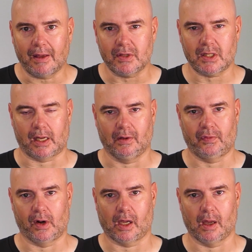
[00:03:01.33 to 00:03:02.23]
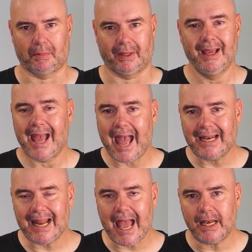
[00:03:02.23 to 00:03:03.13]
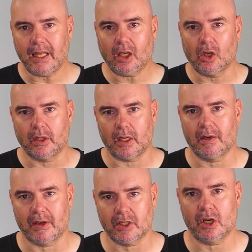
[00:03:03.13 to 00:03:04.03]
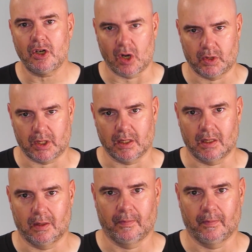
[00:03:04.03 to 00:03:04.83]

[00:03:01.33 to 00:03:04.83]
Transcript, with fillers: devastating for a company, and any good investor knows this.